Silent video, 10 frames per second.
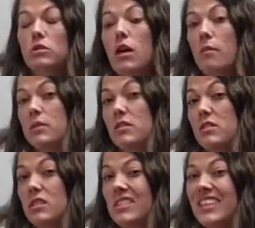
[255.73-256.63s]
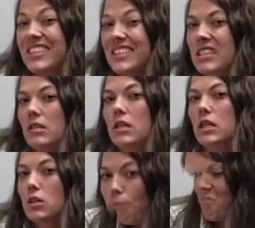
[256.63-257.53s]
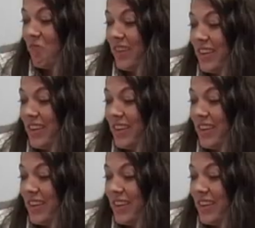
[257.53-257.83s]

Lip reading: competencies at least a little bit.